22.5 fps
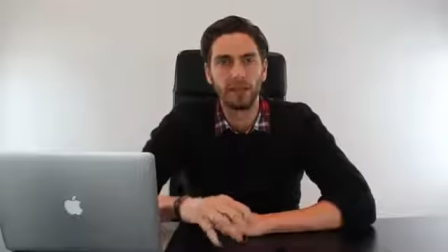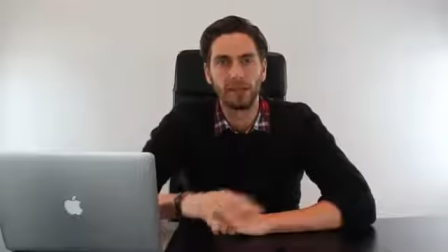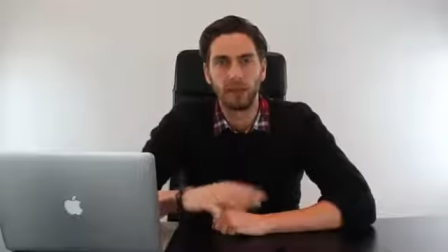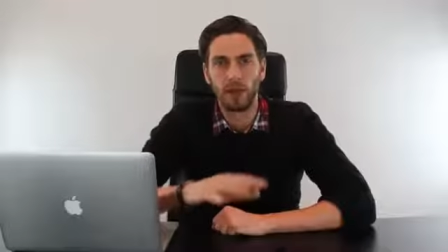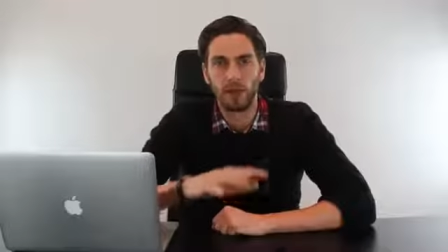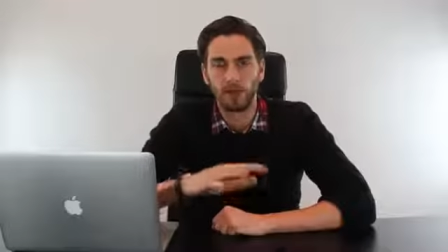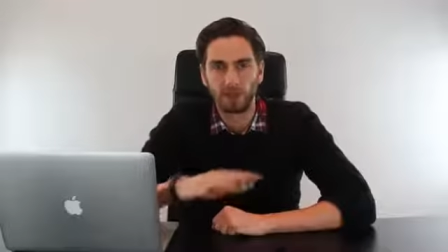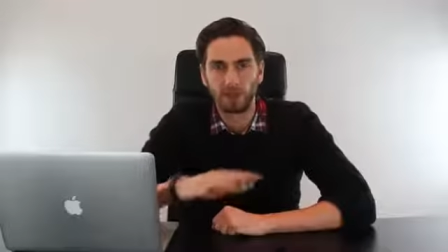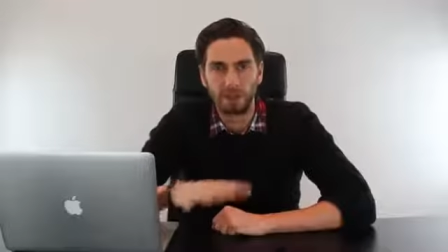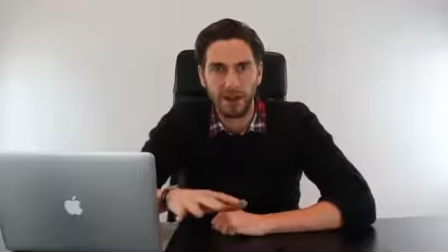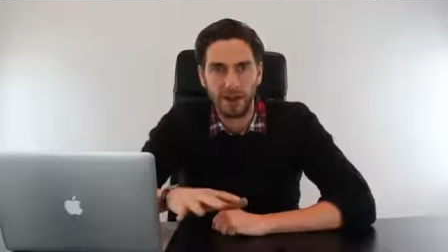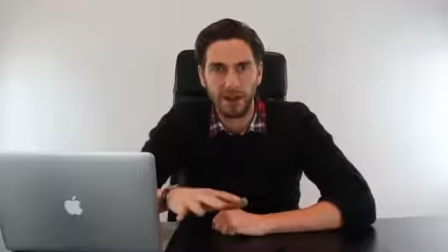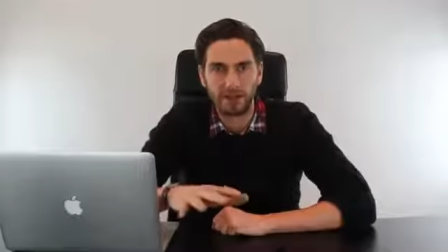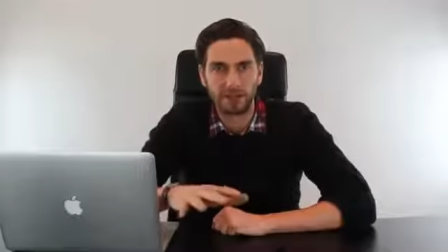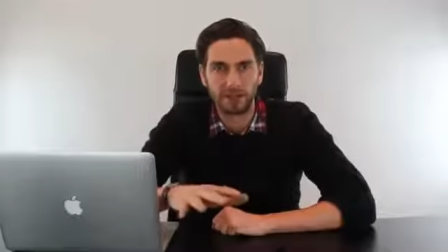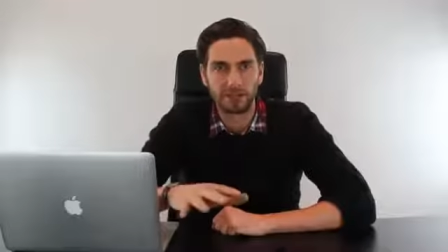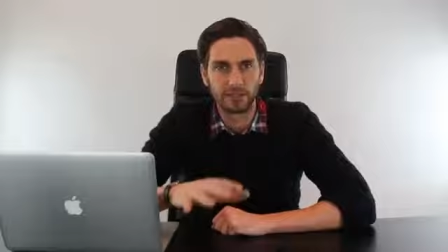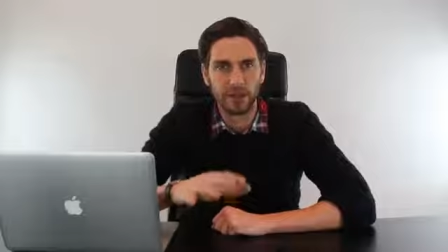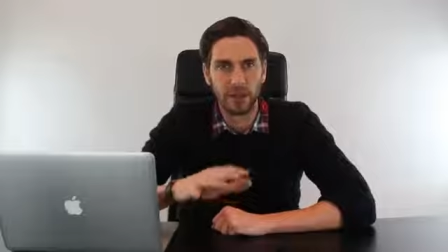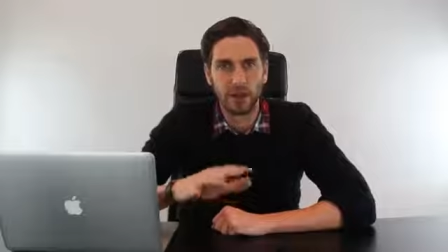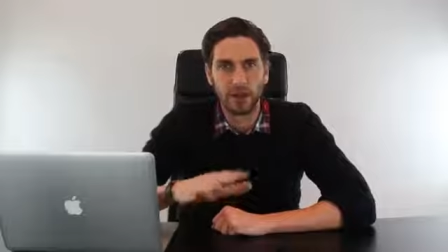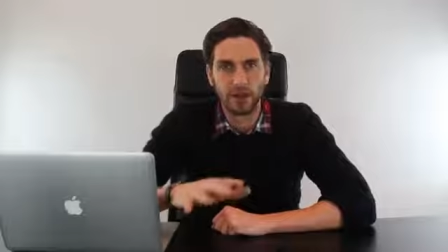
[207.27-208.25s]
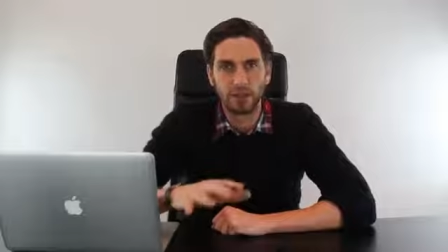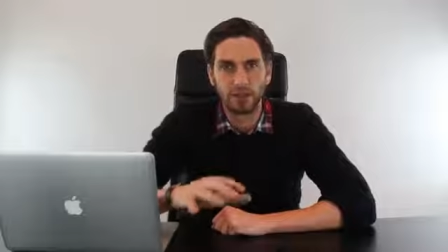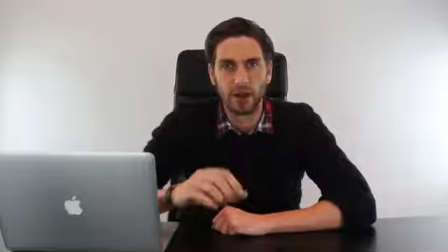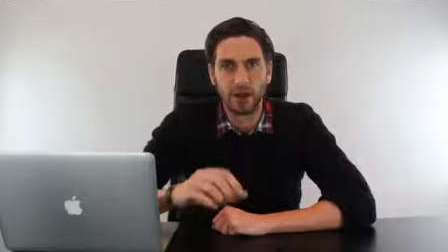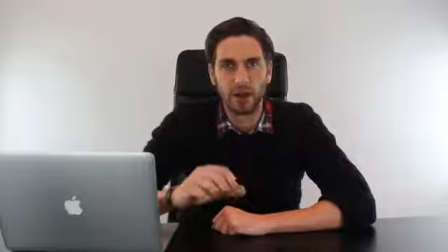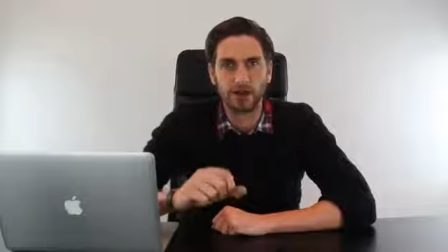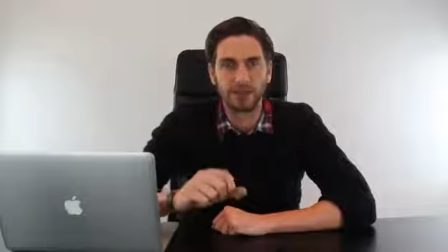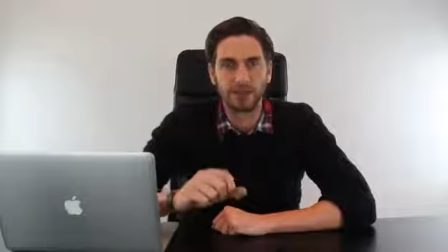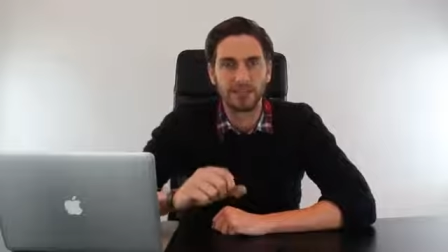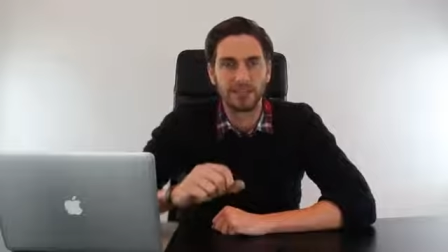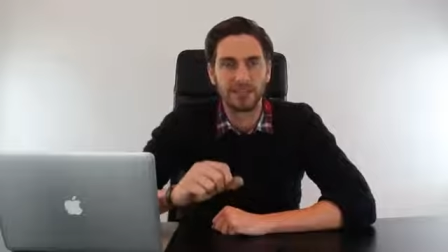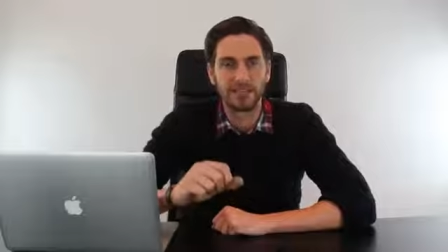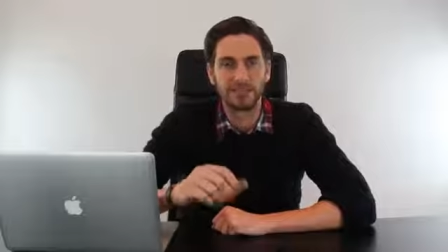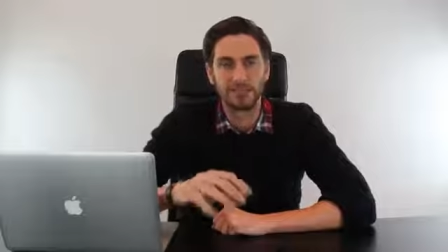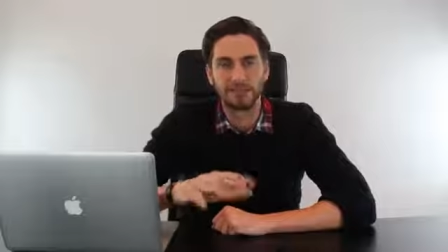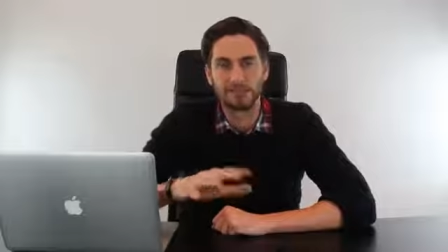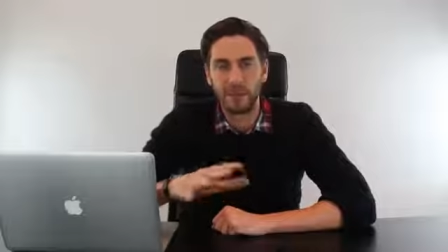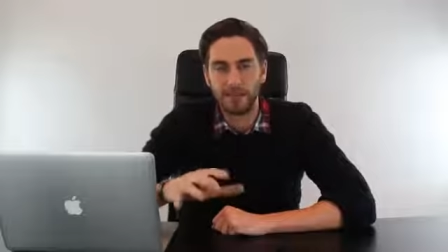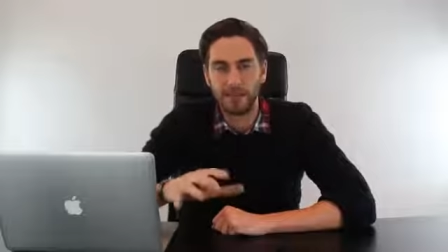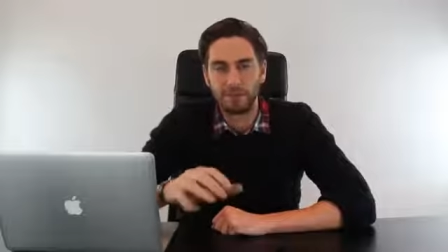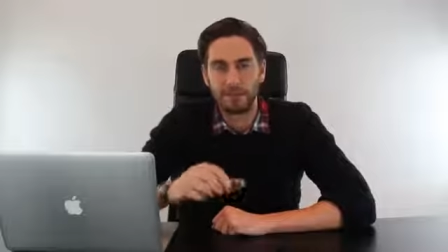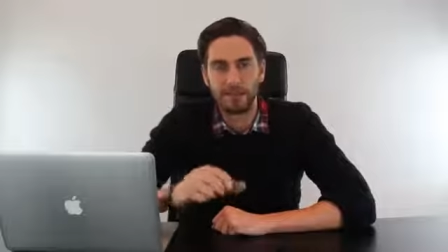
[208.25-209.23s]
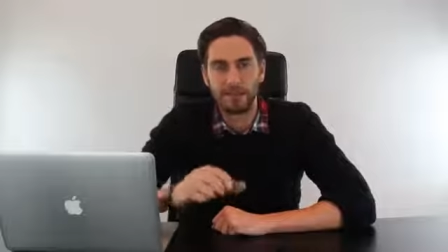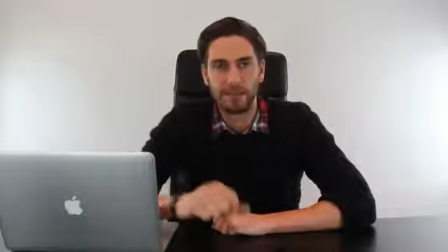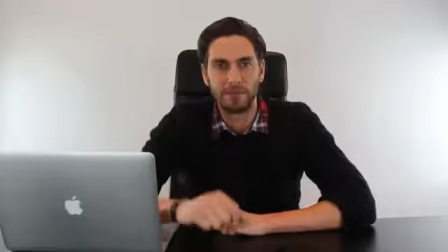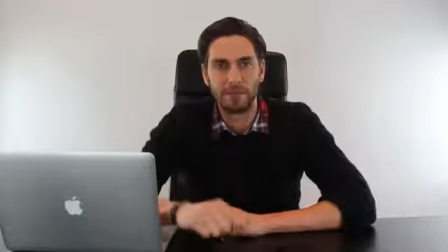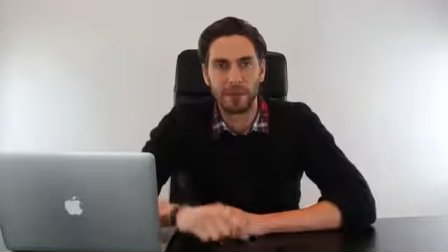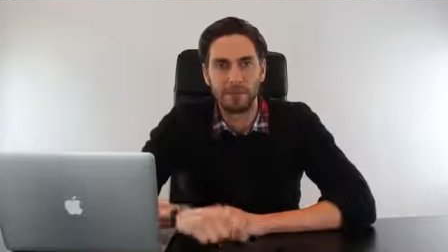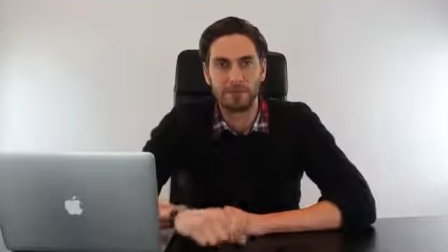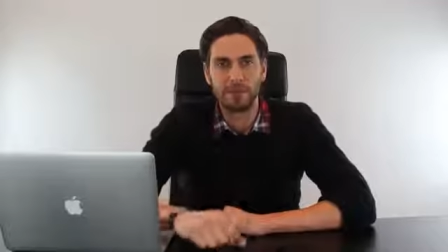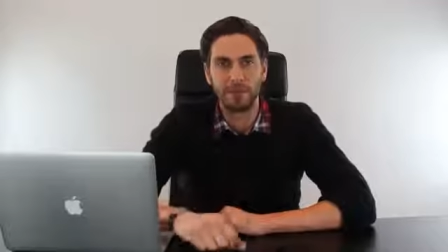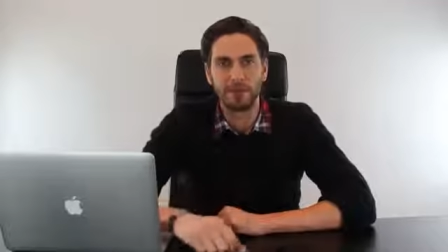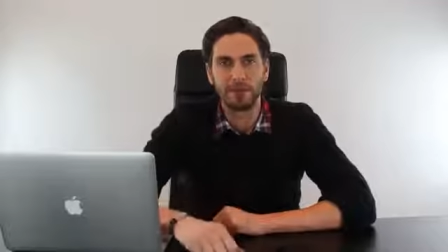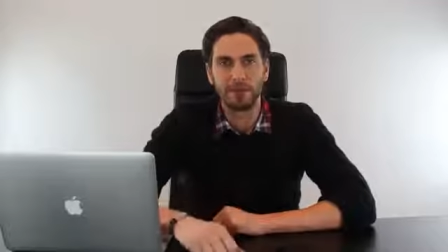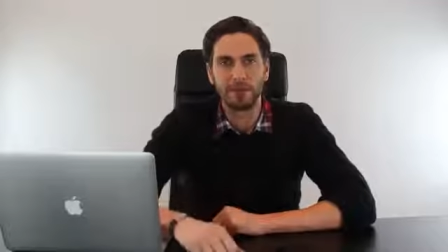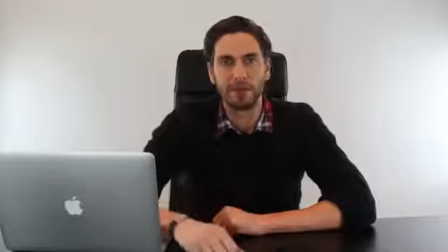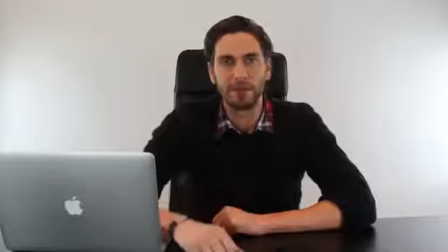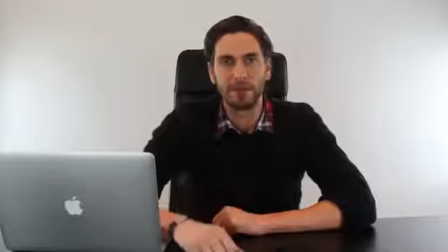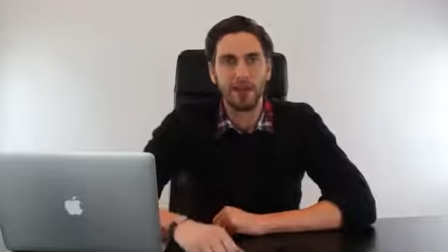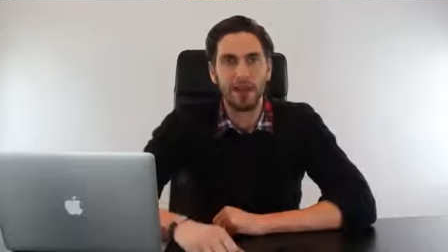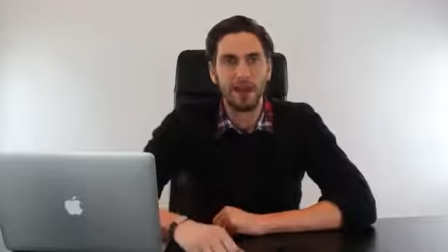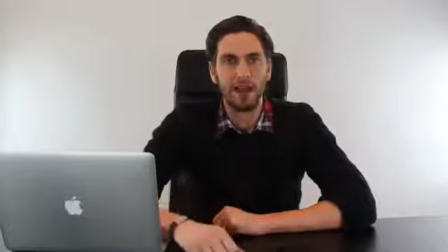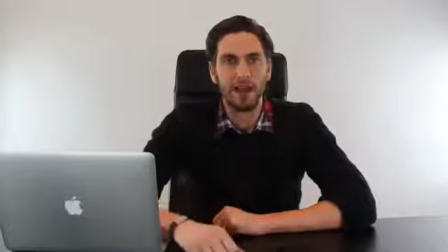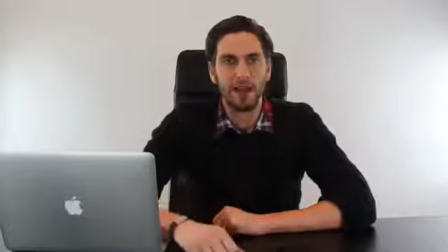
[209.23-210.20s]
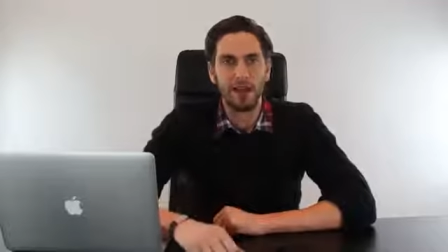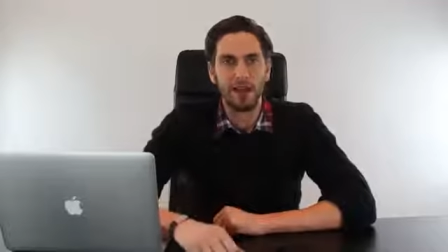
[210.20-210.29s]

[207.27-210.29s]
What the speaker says: no friends, home parties, family members,